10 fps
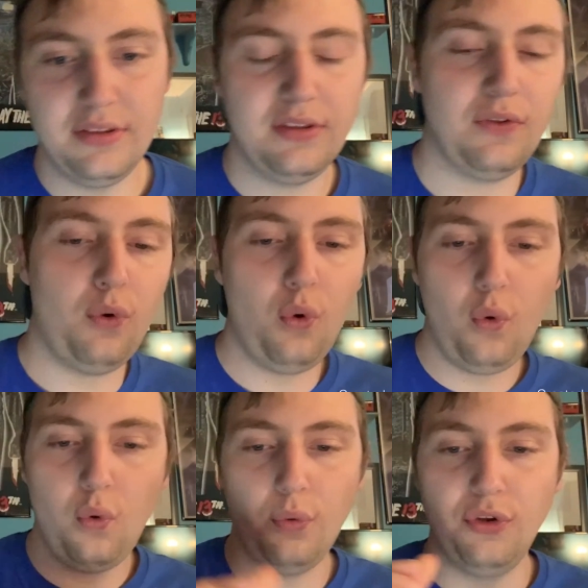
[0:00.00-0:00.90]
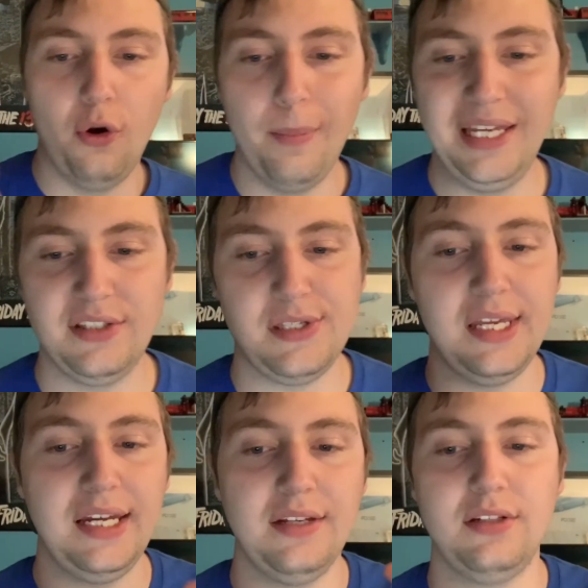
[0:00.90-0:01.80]
the whole no man's
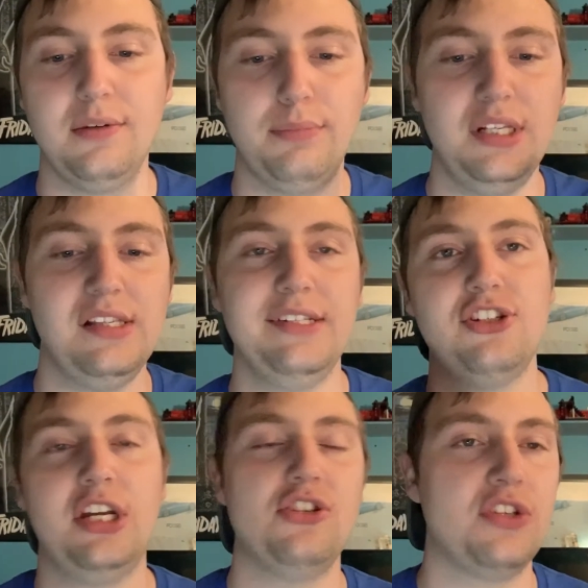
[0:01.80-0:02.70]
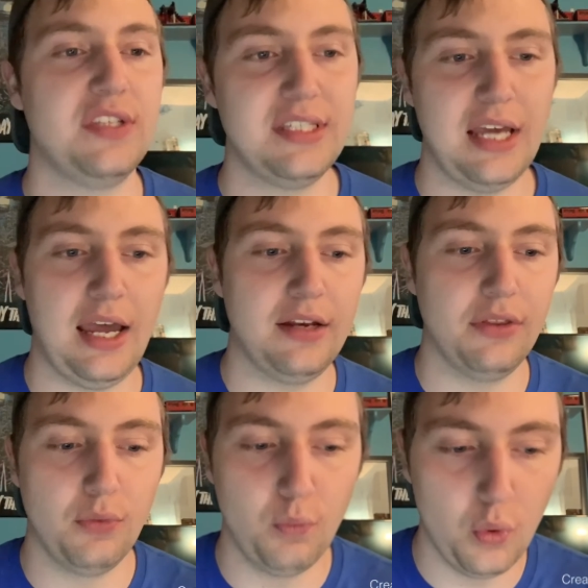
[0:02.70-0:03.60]
land completely changes the tide of
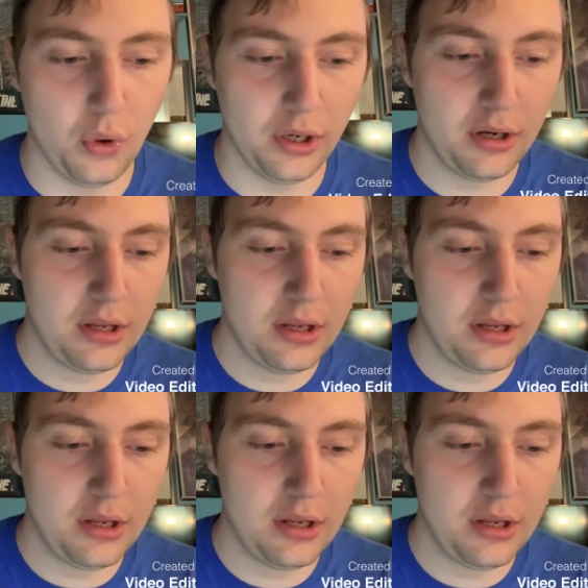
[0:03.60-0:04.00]
the war.